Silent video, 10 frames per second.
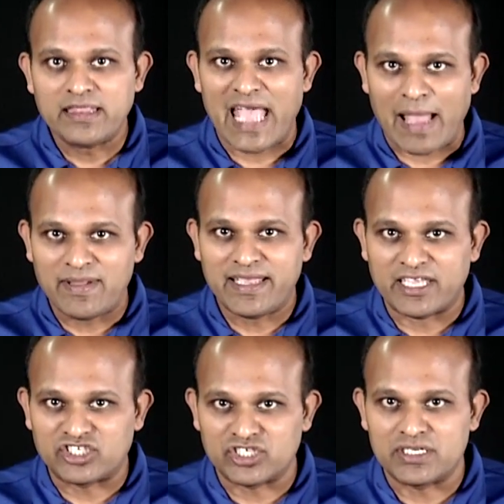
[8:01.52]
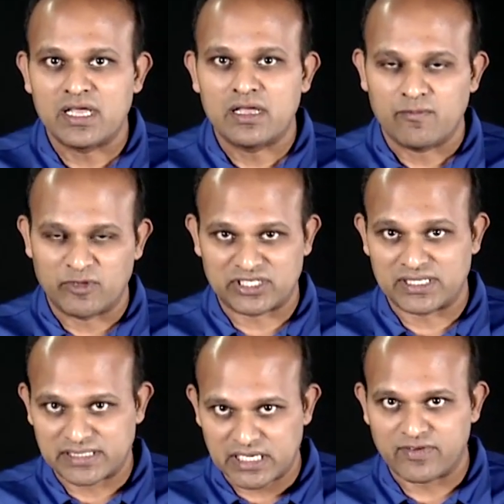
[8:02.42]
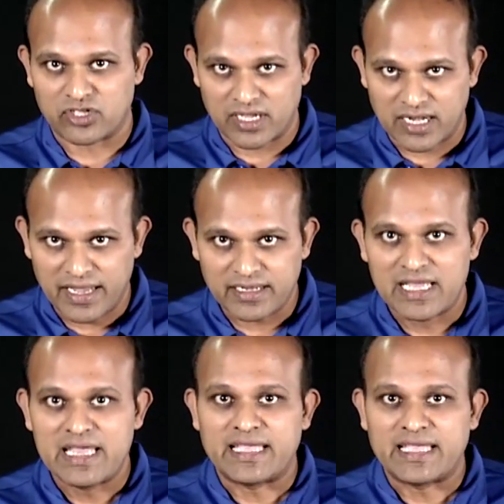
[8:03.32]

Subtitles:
the application, which is the server or the client,